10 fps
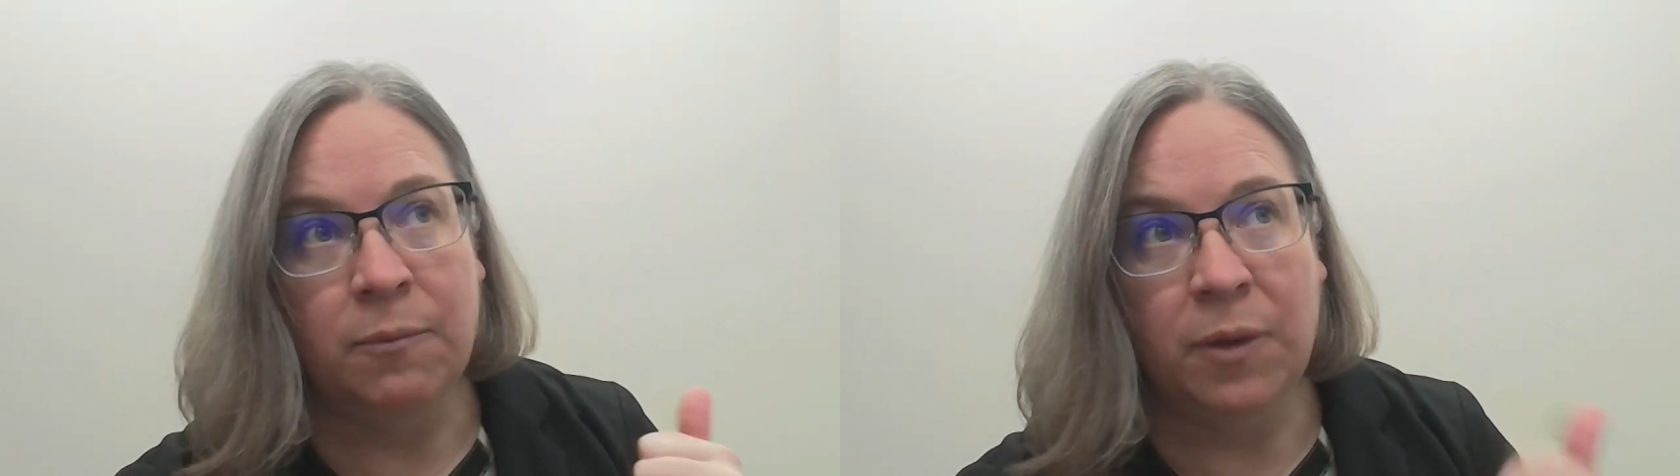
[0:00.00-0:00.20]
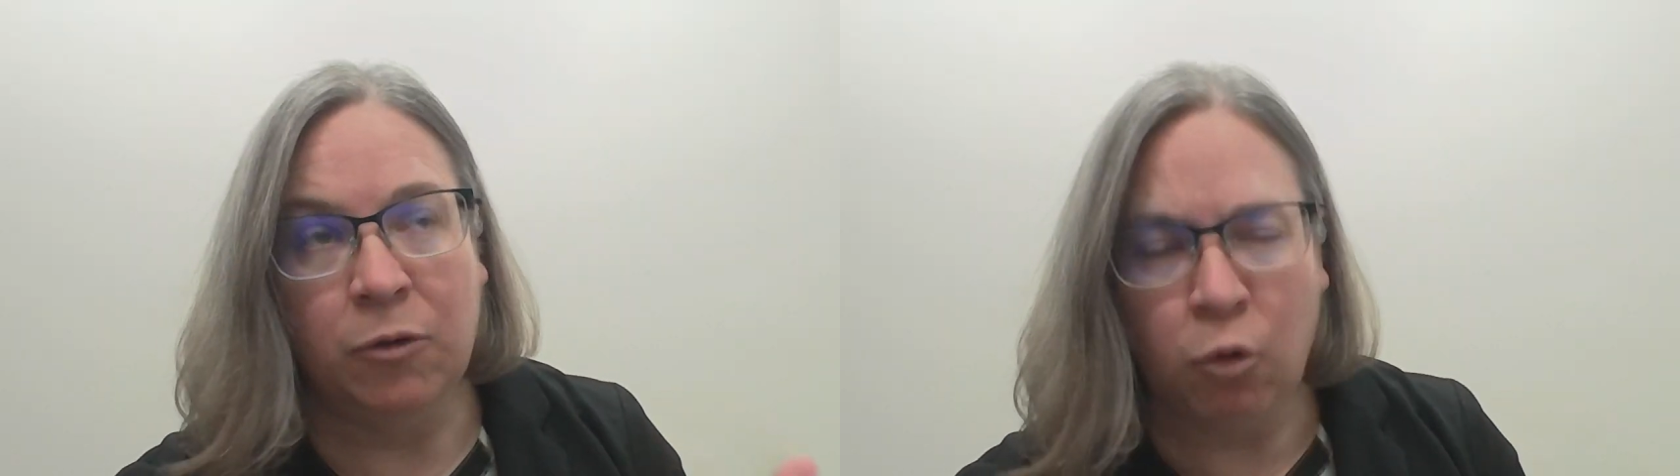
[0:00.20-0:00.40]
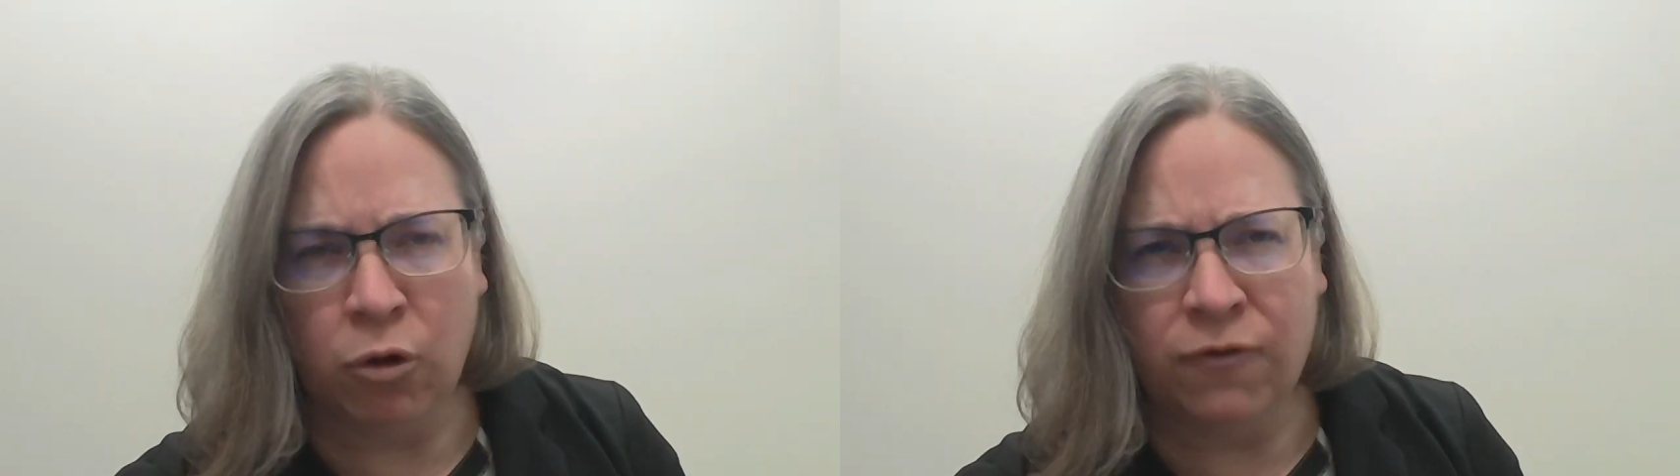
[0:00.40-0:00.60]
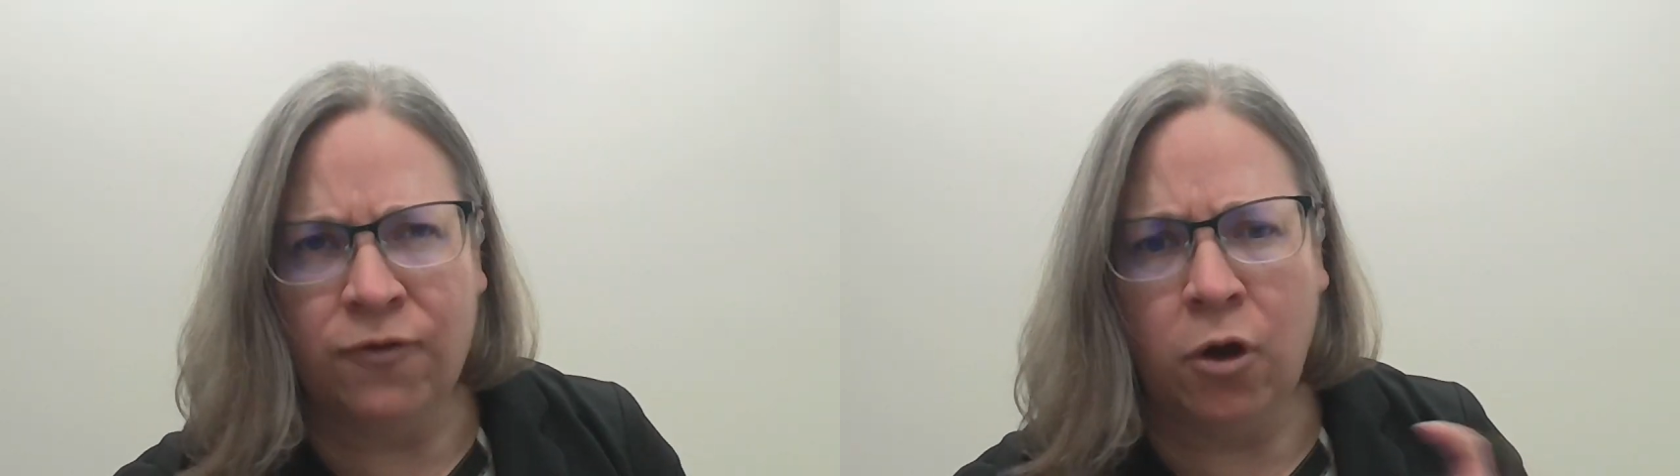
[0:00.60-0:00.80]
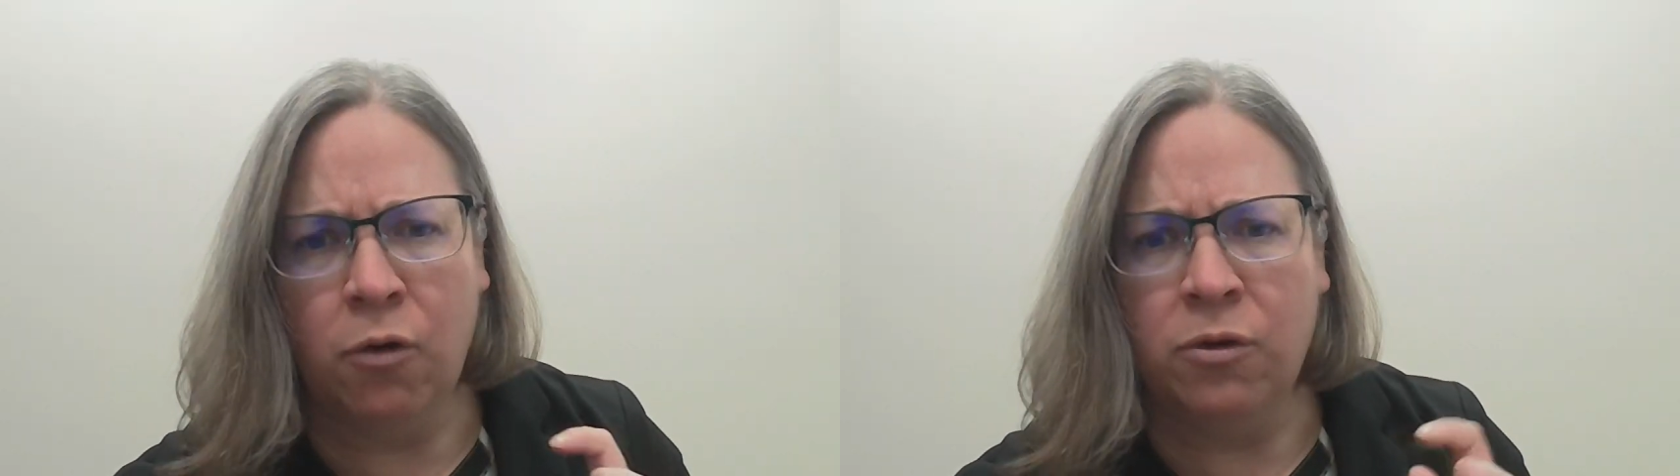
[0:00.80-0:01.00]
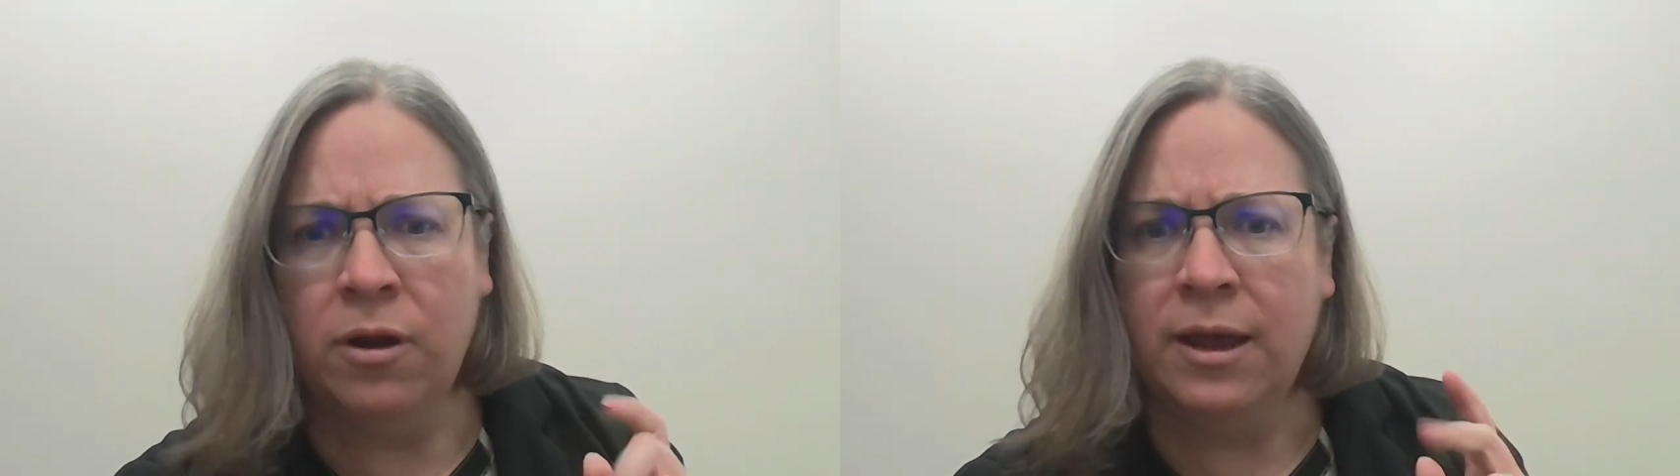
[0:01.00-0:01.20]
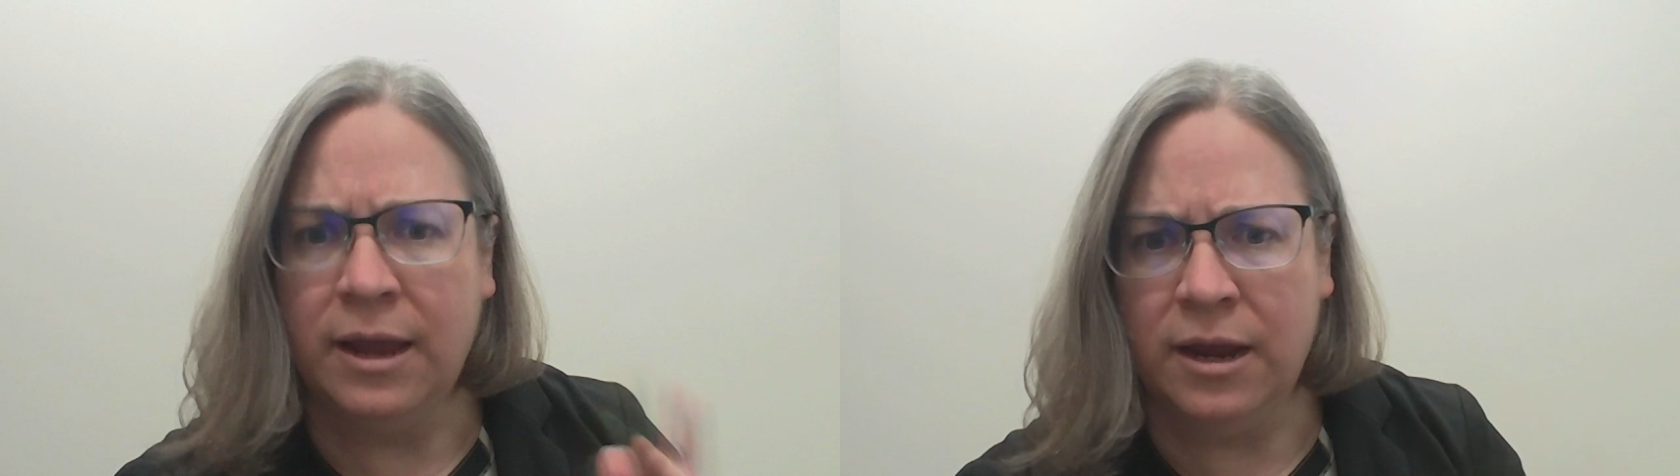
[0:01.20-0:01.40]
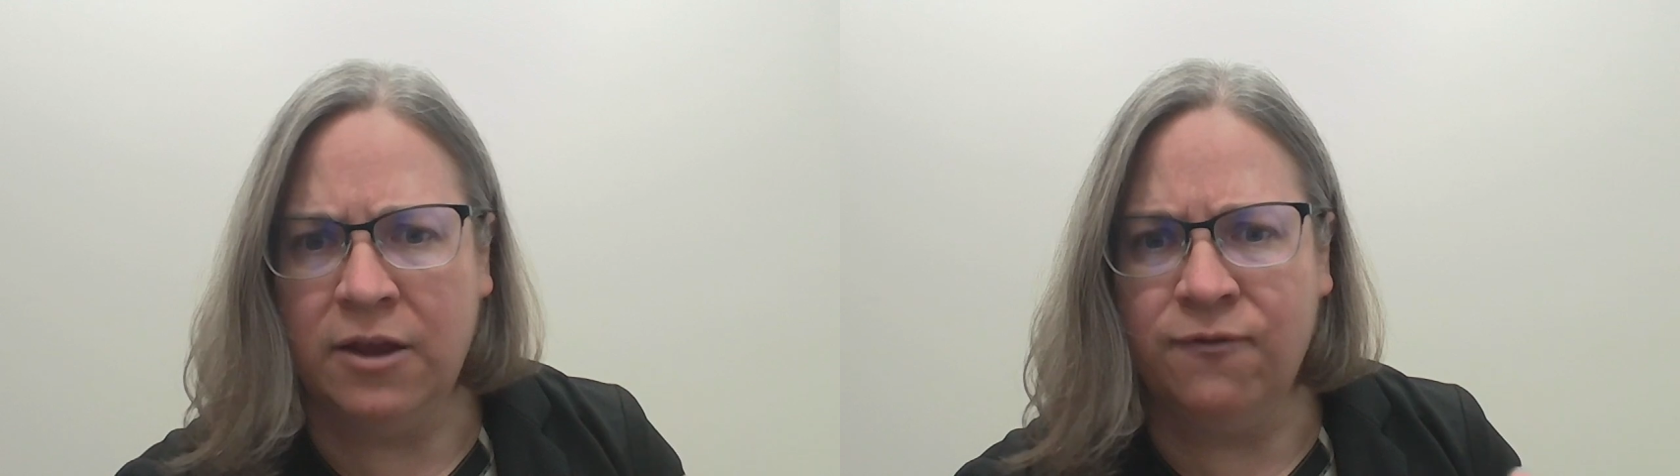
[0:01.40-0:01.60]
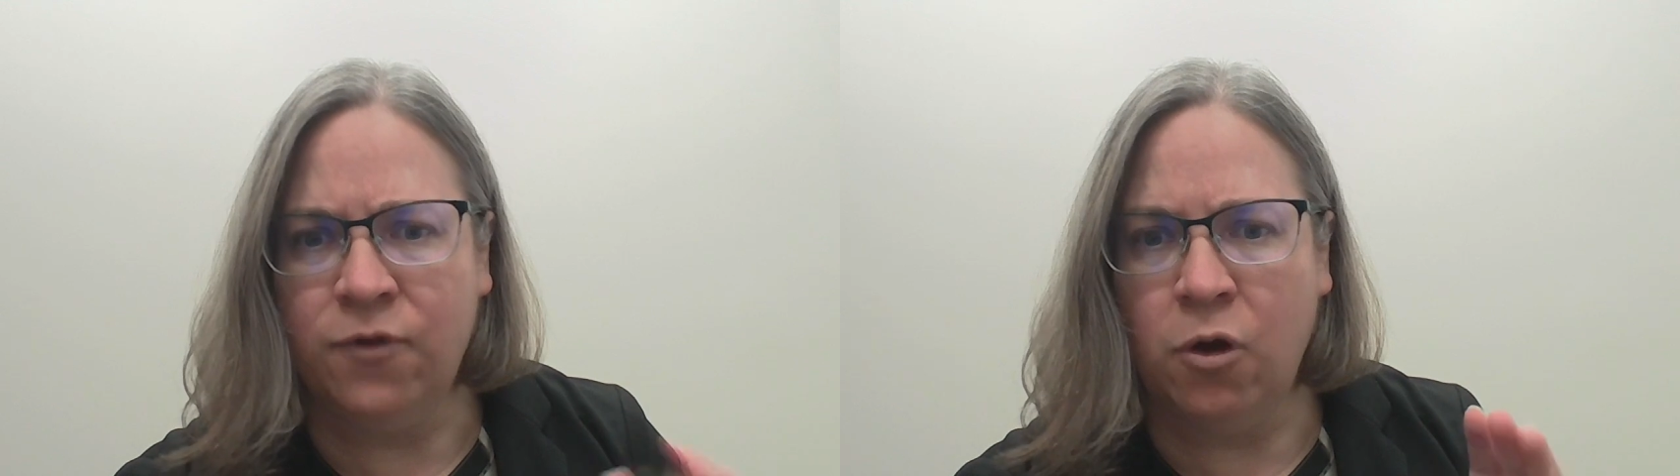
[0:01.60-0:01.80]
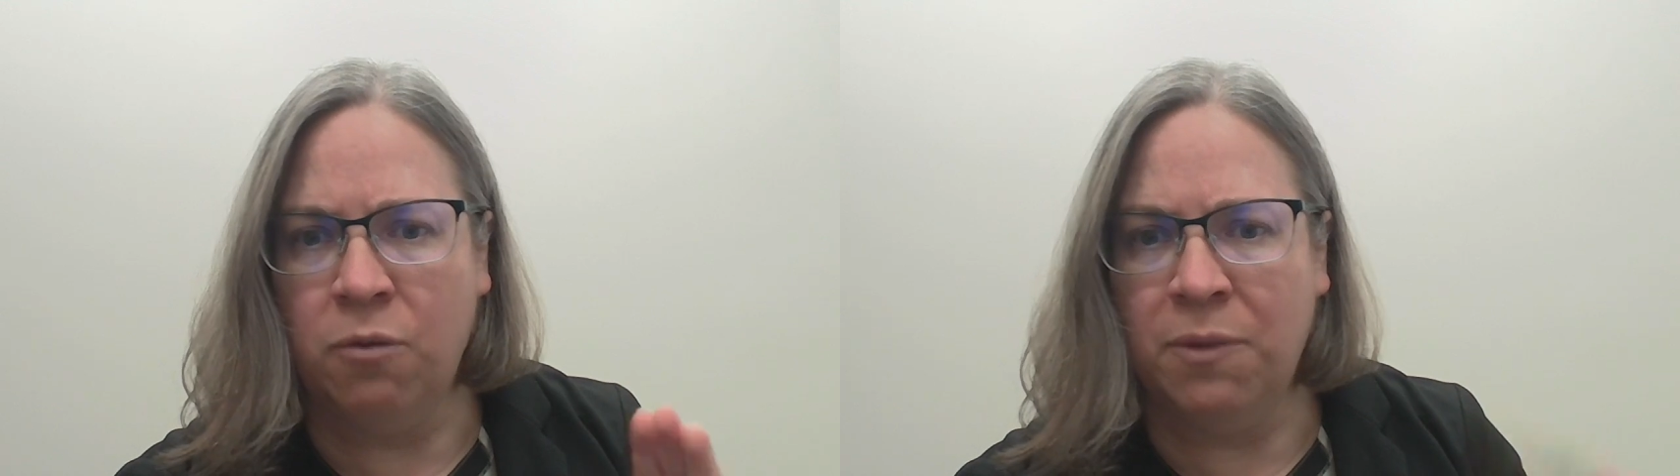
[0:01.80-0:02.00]
chordophone,
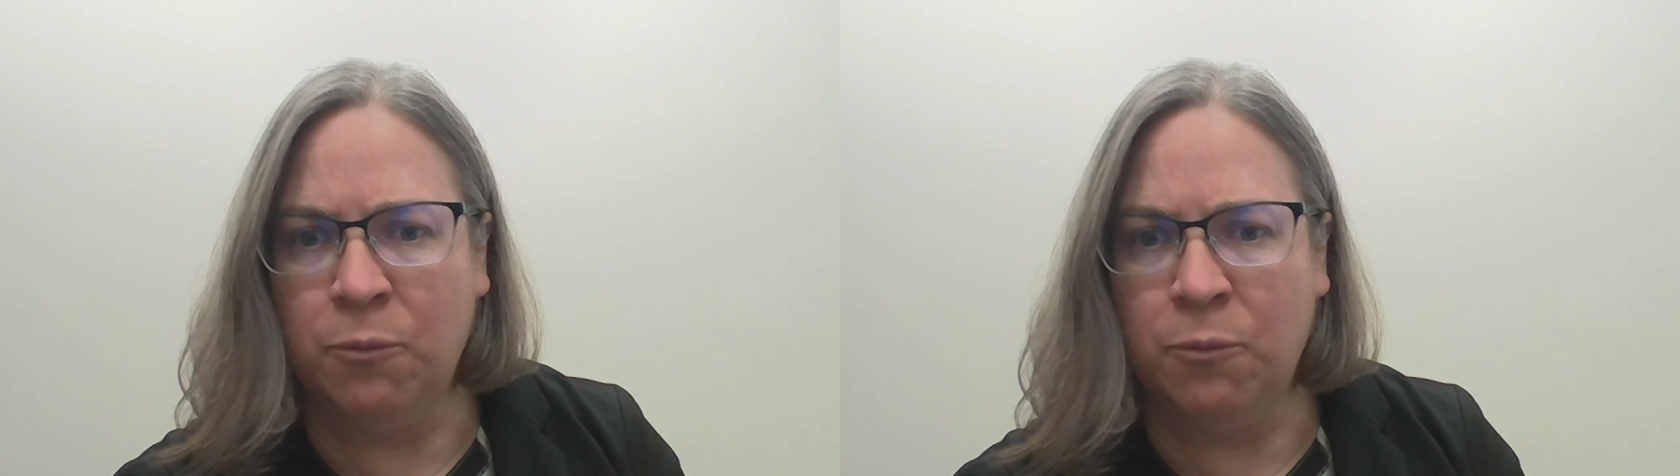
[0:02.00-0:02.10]
idiophone,